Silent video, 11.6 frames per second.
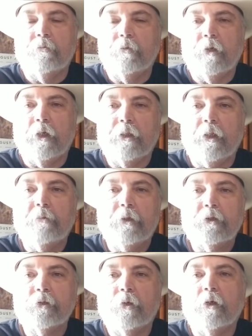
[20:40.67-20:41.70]
drink that
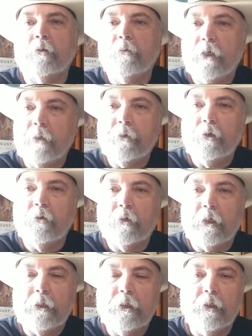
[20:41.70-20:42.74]
much water, but I'm doing
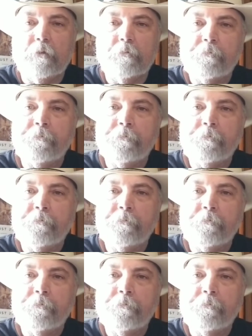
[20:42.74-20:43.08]
what I can